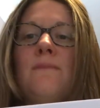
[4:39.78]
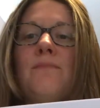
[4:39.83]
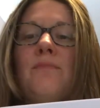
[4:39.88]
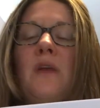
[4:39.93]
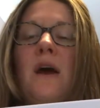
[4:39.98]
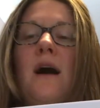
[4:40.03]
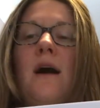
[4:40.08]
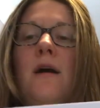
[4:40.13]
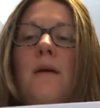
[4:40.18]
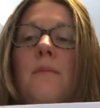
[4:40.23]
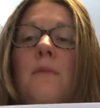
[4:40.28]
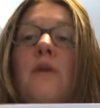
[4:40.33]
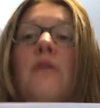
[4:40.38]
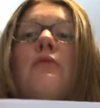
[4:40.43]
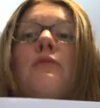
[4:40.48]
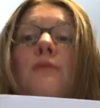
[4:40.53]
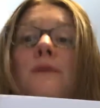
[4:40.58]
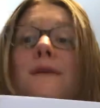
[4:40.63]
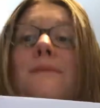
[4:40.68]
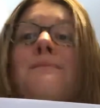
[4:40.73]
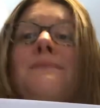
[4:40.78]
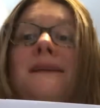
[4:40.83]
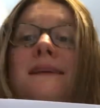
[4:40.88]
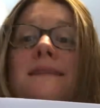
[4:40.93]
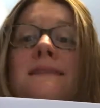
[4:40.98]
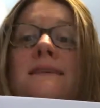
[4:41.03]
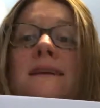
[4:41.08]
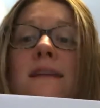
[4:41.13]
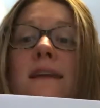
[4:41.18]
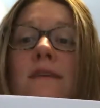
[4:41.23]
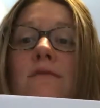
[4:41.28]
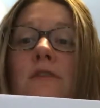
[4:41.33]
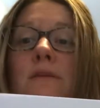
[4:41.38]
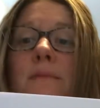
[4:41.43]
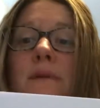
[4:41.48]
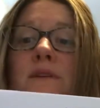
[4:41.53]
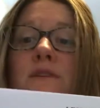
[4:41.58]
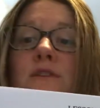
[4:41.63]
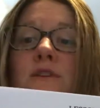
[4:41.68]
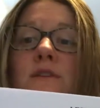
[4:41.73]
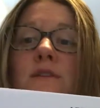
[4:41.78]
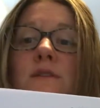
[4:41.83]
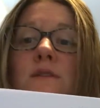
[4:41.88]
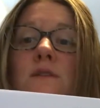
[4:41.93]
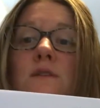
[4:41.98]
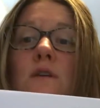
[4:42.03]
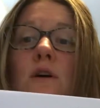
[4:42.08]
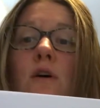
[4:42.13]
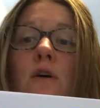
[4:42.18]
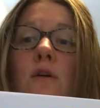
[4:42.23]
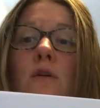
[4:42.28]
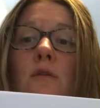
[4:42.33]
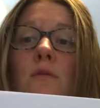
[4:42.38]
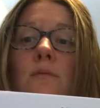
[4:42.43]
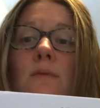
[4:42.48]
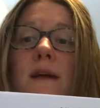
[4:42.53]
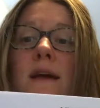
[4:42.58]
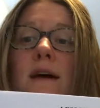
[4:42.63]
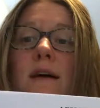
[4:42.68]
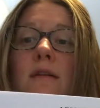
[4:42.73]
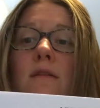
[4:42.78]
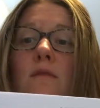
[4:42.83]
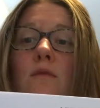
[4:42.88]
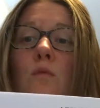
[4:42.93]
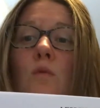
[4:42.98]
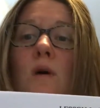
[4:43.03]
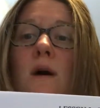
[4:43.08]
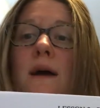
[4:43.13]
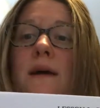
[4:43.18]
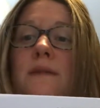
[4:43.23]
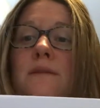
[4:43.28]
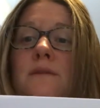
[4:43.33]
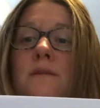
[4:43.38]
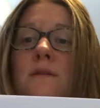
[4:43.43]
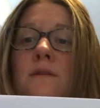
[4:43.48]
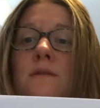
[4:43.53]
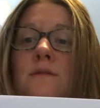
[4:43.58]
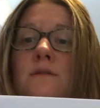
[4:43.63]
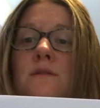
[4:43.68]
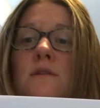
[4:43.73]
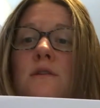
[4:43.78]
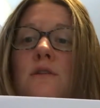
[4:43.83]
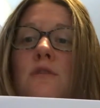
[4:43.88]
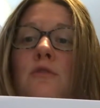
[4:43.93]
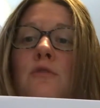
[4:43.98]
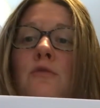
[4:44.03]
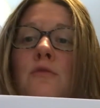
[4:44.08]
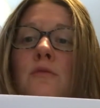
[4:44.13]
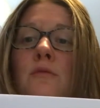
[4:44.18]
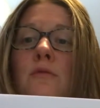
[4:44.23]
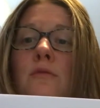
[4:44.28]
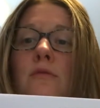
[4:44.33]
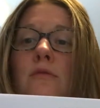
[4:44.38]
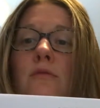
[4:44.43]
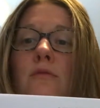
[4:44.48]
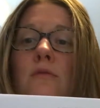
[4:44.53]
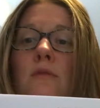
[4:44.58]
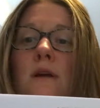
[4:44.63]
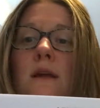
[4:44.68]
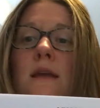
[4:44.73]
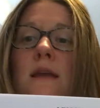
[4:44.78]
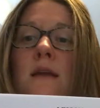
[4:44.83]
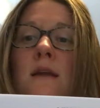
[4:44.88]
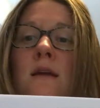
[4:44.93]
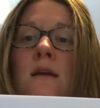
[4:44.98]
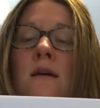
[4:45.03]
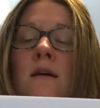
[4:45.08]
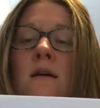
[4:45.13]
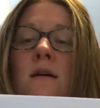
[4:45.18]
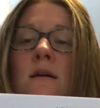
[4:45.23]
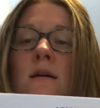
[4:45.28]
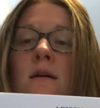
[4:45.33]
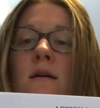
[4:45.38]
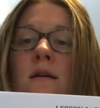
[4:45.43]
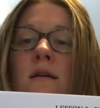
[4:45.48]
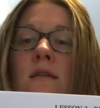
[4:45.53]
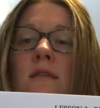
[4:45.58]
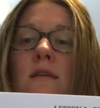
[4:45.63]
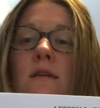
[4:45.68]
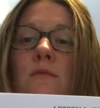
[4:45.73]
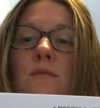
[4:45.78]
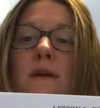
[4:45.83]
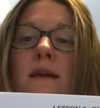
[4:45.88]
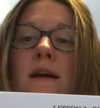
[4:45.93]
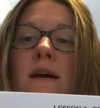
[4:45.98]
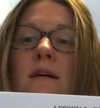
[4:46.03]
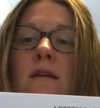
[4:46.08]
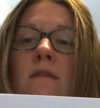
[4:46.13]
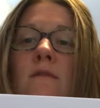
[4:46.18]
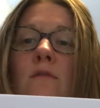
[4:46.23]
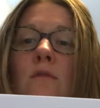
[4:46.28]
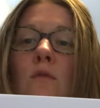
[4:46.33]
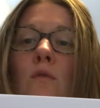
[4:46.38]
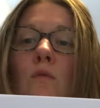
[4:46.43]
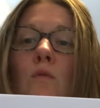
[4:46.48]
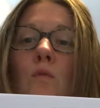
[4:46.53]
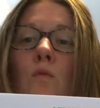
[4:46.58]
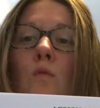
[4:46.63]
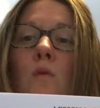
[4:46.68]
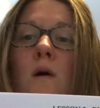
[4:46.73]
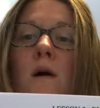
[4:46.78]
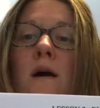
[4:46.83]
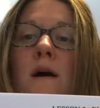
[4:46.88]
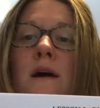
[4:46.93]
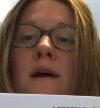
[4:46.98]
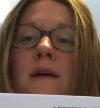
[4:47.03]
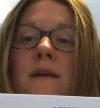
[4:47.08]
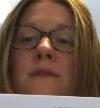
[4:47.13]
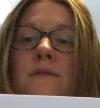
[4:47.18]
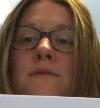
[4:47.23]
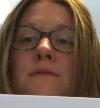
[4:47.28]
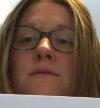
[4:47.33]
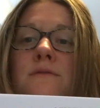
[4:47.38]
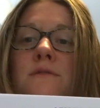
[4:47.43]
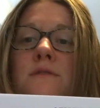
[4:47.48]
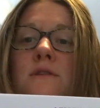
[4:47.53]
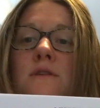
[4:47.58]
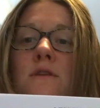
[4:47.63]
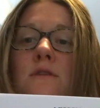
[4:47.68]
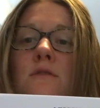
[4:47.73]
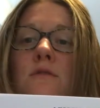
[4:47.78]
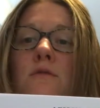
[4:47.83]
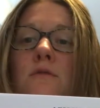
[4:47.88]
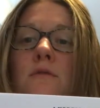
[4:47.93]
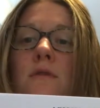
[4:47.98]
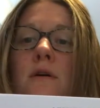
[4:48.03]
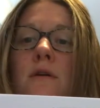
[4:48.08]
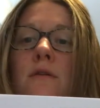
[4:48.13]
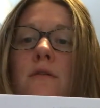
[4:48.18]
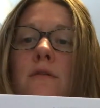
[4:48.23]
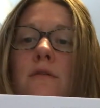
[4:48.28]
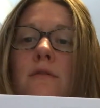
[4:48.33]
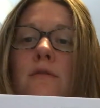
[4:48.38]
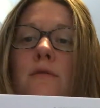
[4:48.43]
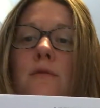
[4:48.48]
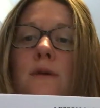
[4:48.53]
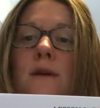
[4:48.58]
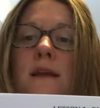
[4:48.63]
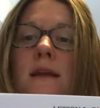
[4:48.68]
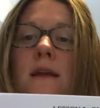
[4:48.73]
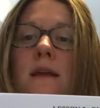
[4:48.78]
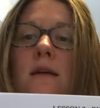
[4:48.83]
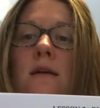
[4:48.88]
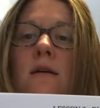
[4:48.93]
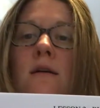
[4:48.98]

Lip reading: 3 beats in every measure. So we have 1, 2, 3. Then we have 1, 2, 3.